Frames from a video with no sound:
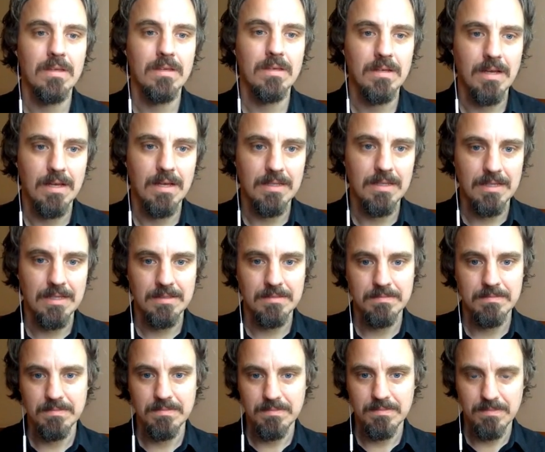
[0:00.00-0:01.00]
and then
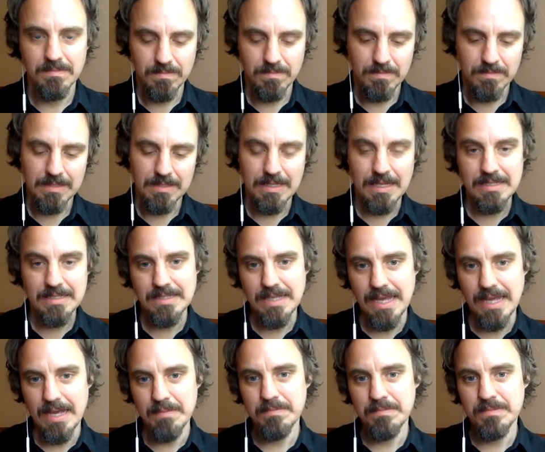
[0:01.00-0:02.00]
that last
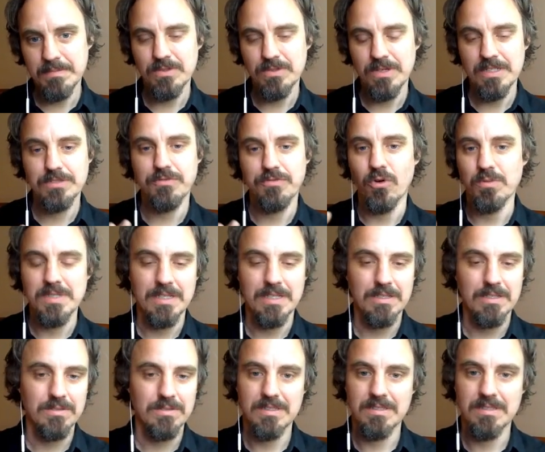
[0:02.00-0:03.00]
M transforms
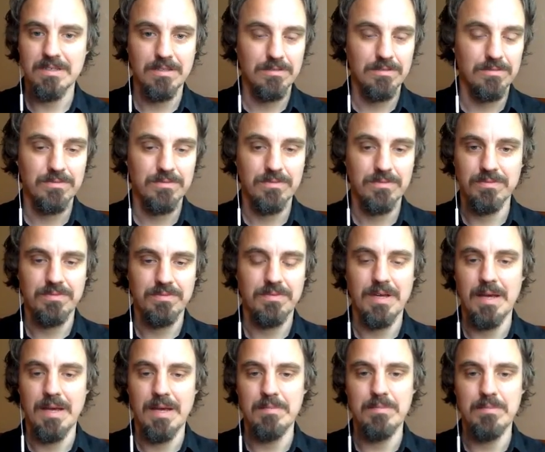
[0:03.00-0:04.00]
into this kind of
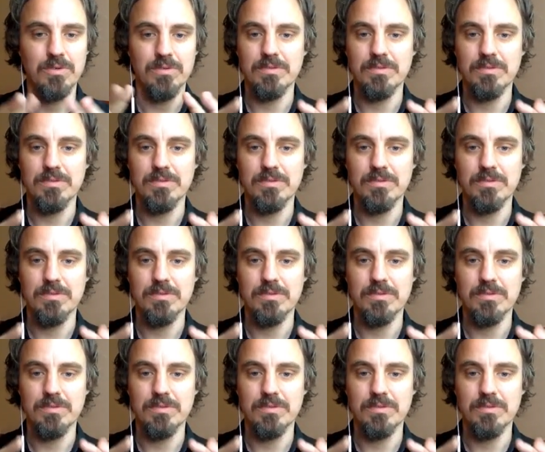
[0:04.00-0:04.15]
emerald